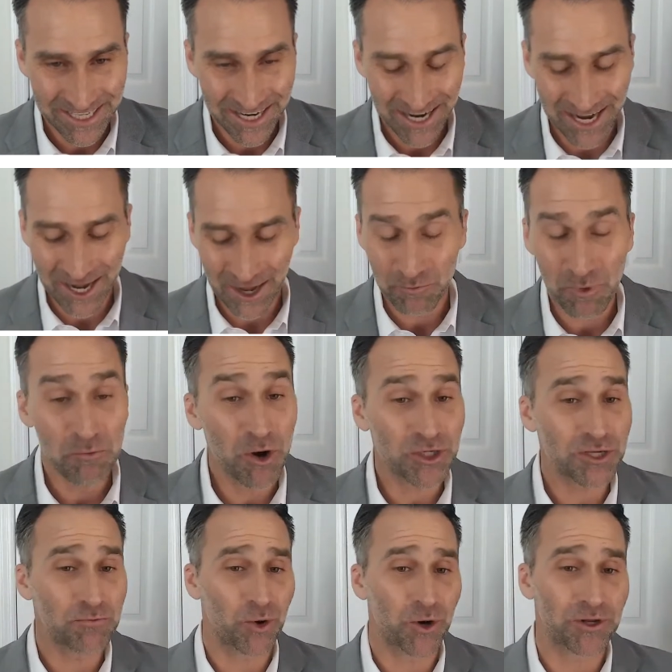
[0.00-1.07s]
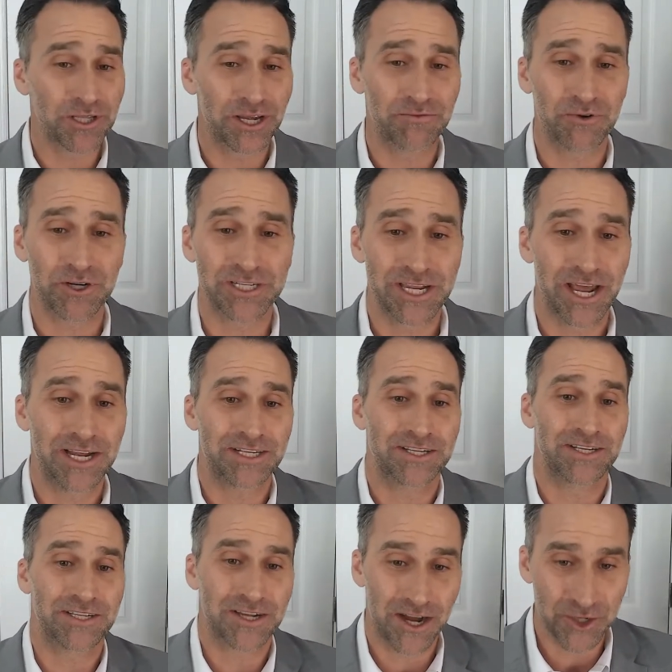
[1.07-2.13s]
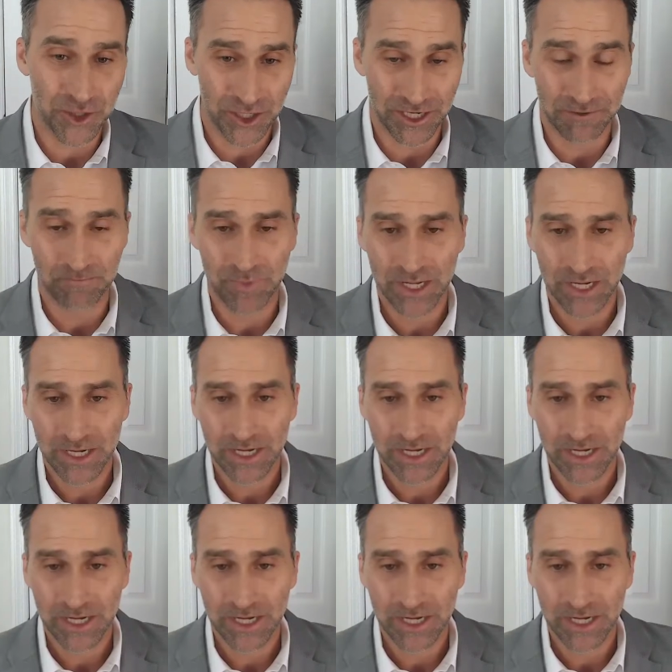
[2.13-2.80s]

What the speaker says: But most importantly for today's discussion,